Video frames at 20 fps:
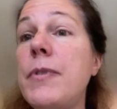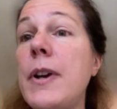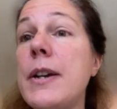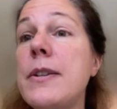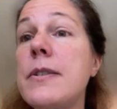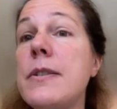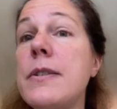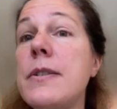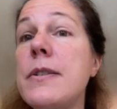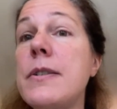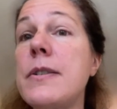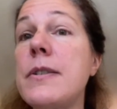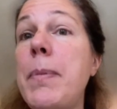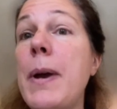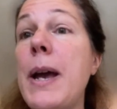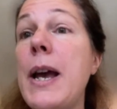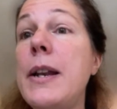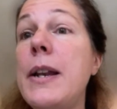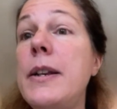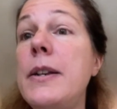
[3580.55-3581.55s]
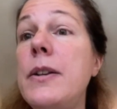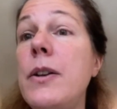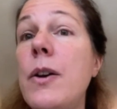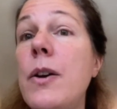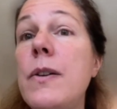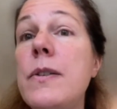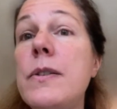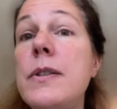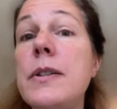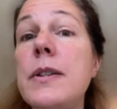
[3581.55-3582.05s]
infections that we barely
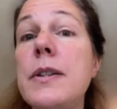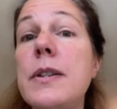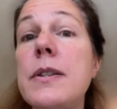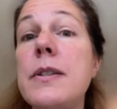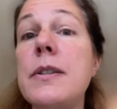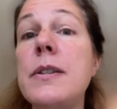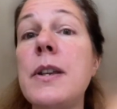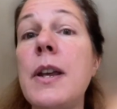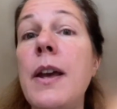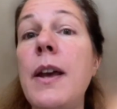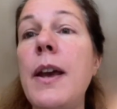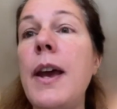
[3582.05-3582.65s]
notice,